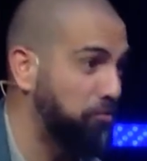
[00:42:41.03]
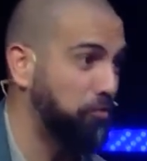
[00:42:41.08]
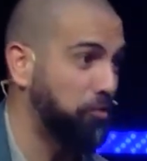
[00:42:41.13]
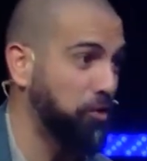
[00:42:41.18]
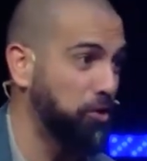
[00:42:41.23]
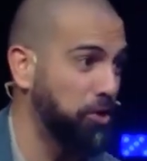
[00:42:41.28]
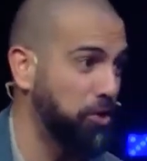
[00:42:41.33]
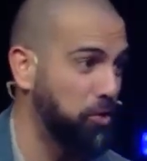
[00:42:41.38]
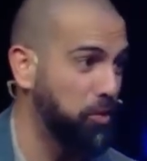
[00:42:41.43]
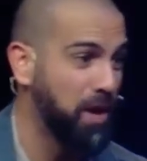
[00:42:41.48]
for
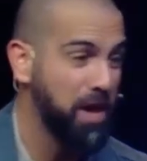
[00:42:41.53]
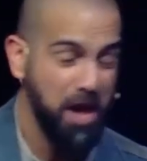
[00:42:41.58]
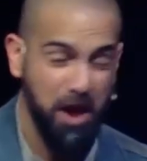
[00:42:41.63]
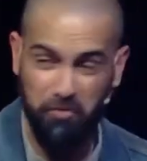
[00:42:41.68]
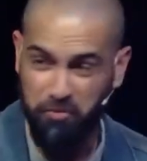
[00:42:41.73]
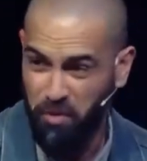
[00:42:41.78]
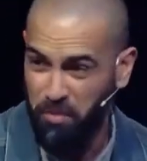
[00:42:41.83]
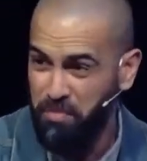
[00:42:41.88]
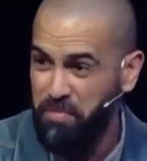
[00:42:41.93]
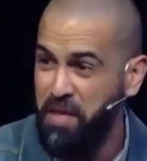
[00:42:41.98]
you. And
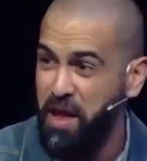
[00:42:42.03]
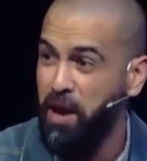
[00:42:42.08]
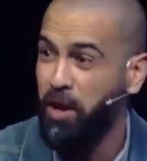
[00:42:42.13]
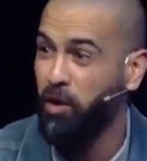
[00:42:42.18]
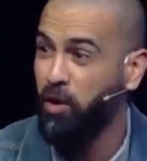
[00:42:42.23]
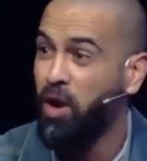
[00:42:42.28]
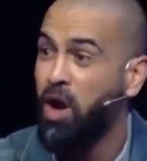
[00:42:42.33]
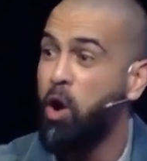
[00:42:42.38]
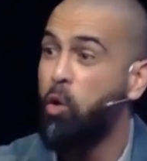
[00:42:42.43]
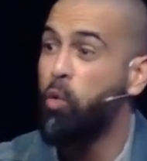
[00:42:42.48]
from there,
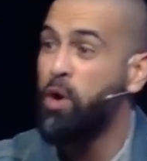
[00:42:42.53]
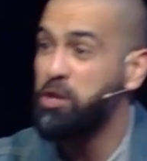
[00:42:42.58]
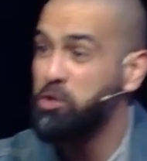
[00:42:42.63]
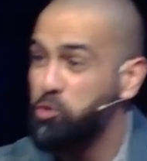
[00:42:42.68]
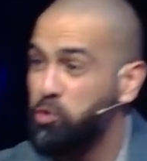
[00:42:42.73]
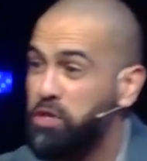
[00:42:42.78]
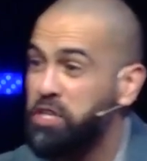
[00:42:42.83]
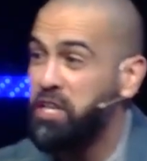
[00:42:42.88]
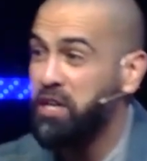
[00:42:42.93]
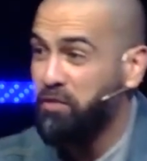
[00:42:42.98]
when you
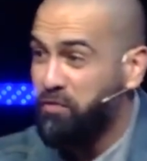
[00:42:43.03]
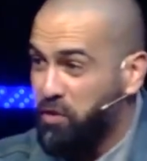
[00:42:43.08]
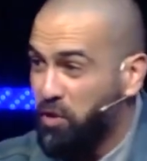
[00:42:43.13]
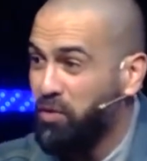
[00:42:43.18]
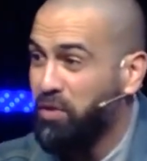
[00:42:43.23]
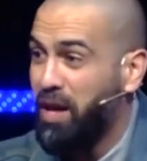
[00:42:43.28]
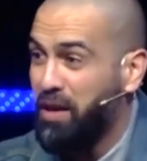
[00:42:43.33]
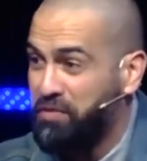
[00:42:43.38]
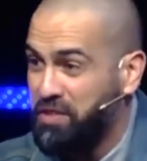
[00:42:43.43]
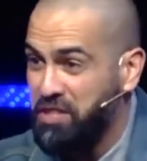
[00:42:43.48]
give your
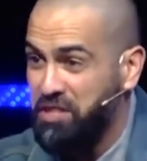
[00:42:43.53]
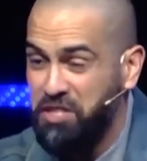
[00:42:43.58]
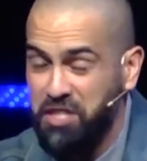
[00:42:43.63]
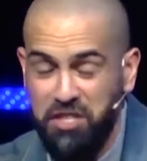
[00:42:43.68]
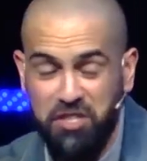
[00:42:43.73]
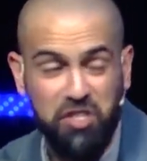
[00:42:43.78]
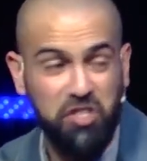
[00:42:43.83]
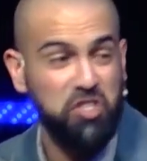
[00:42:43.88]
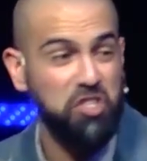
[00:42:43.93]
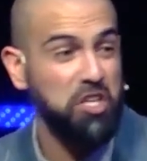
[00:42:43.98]
life to
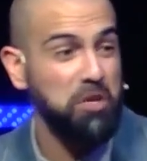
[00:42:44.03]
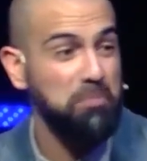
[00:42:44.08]
Jesus, he